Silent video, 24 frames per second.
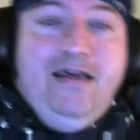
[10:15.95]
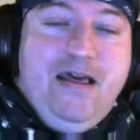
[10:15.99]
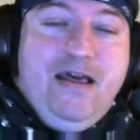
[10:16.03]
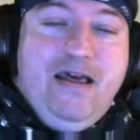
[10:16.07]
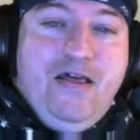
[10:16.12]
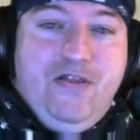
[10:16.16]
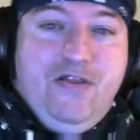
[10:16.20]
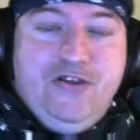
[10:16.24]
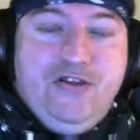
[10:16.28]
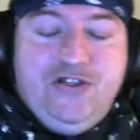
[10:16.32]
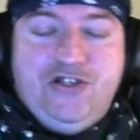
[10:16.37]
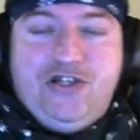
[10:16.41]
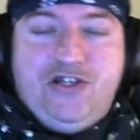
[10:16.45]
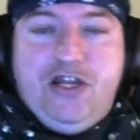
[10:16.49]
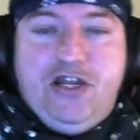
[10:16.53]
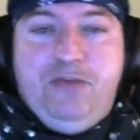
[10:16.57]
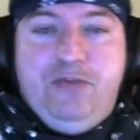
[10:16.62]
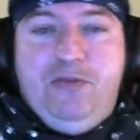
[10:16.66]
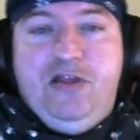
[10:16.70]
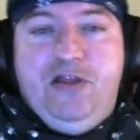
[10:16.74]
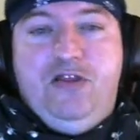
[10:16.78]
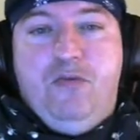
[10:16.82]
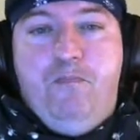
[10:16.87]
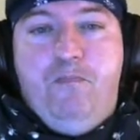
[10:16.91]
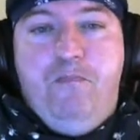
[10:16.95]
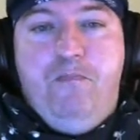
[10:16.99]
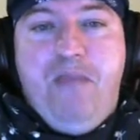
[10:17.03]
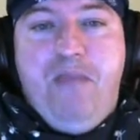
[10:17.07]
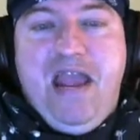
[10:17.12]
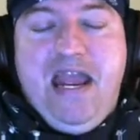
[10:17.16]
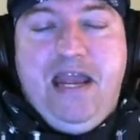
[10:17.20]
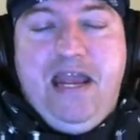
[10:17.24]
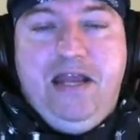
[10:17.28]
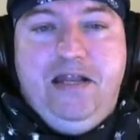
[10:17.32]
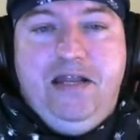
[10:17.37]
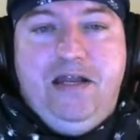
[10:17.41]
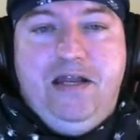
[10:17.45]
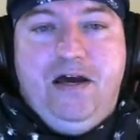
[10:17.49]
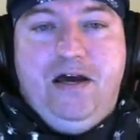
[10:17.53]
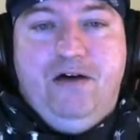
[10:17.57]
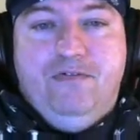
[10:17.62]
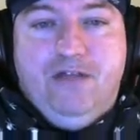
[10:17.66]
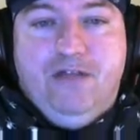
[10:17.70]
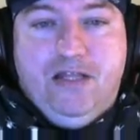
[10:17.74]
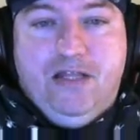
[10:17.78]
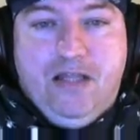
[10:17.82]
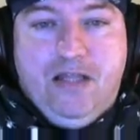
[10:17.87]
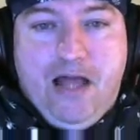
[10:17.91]
this is going to be the bane of a
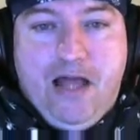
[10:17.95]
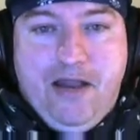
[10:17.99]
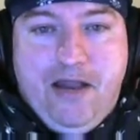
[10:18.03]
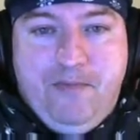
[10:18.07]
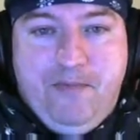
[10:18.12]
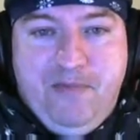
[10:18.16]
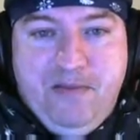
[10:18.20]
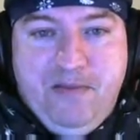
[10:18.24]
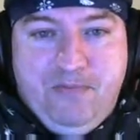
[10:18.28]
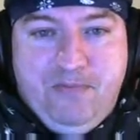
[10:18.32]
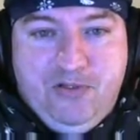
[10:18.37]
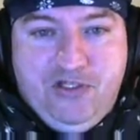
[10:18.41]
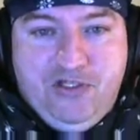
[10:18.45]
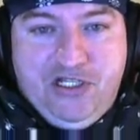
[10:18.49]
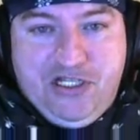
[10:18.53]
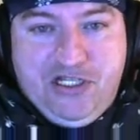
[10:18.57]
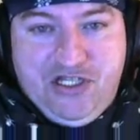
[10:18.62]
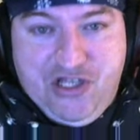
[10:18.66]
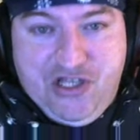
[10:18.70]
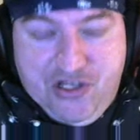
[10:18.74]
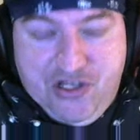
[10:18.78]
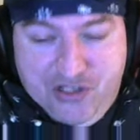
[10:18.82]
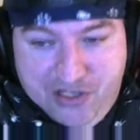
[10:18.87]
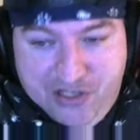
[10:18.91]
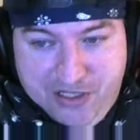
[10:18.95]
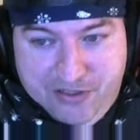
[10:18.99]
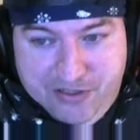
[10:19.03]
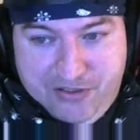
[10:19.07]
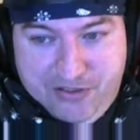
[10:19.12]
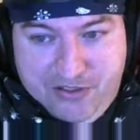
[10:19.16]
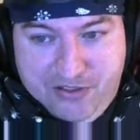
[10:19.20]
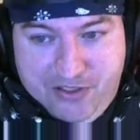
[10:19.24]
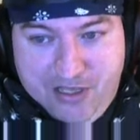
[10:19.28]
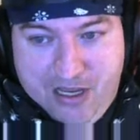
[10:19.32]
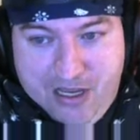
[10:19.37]
lot of people's existence.